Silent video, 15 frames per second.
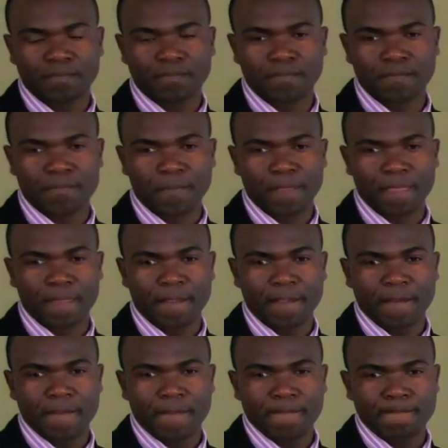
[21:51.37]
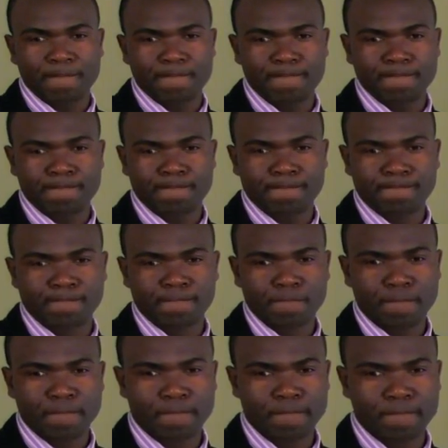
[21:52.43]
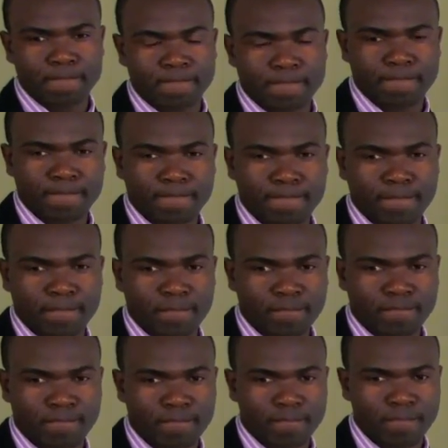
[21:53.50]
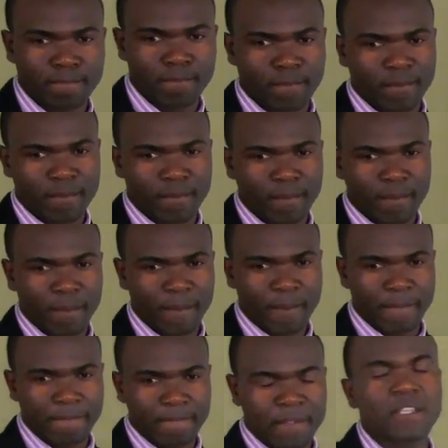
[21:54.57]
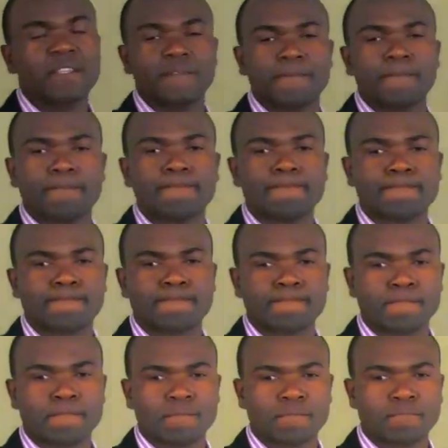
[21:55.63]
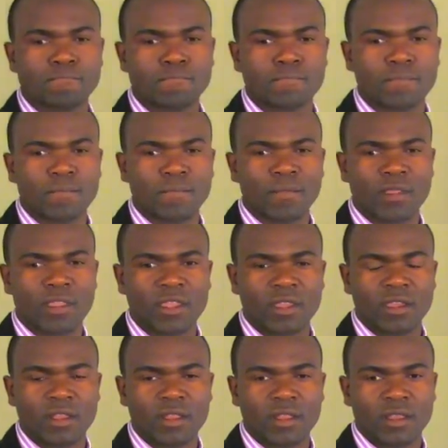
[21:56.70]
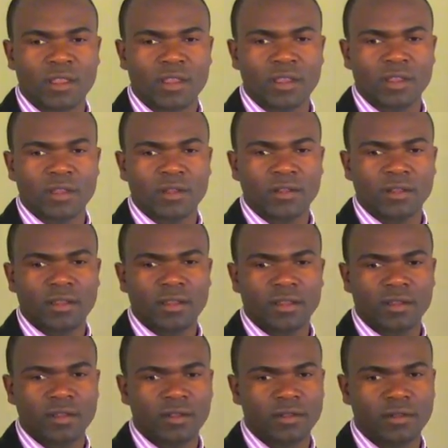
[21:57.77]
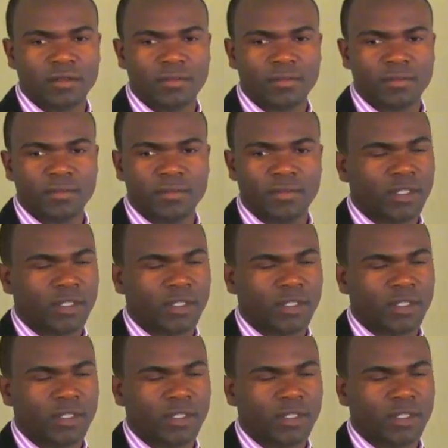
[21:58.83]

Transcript: So instead of breaking the two, single deposit and annuity, is there any formula that you can use to calculate it once?